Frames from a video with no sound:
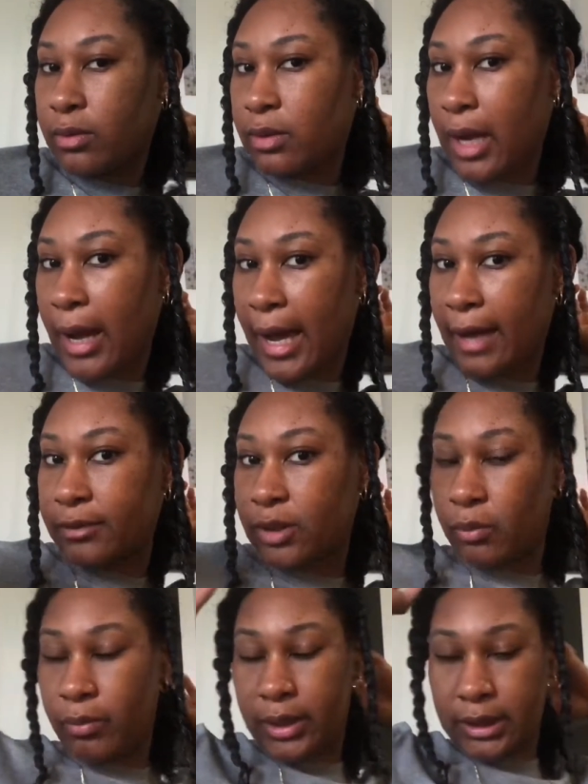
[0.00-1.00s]
Now I have
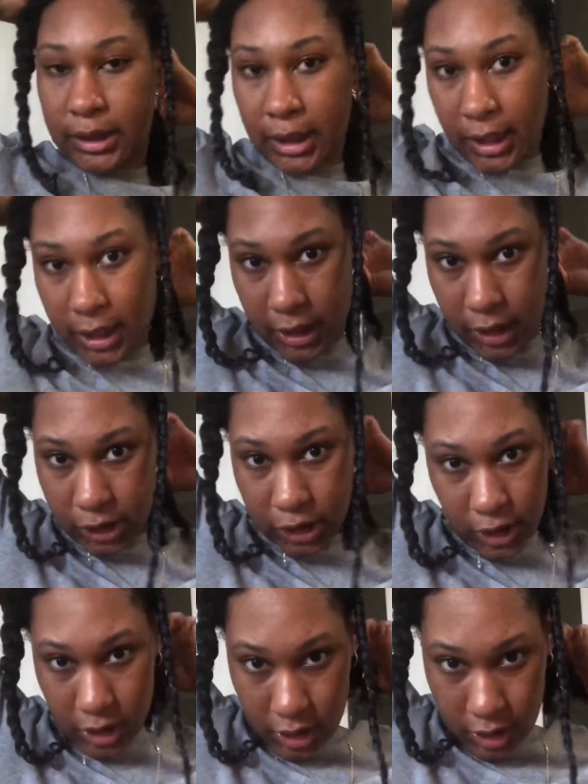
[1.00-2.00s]
to rinse the
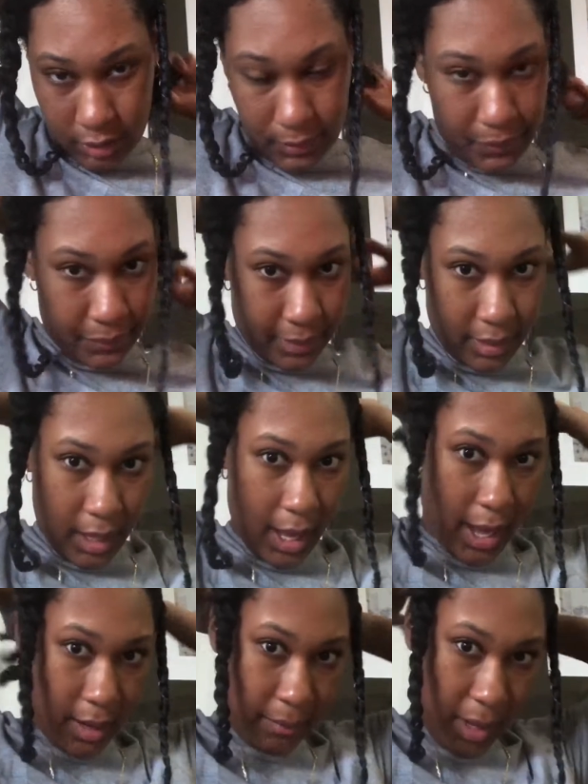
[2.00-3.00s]
conditioner
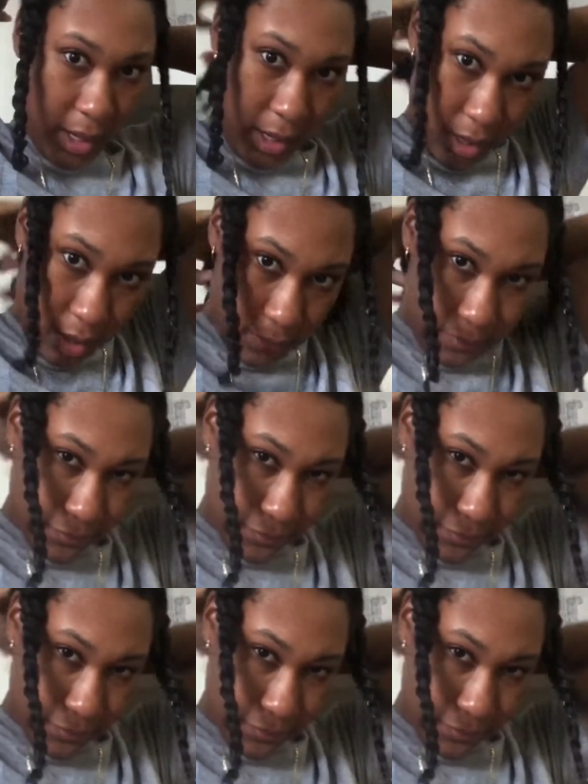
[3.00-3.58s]
out of my hair.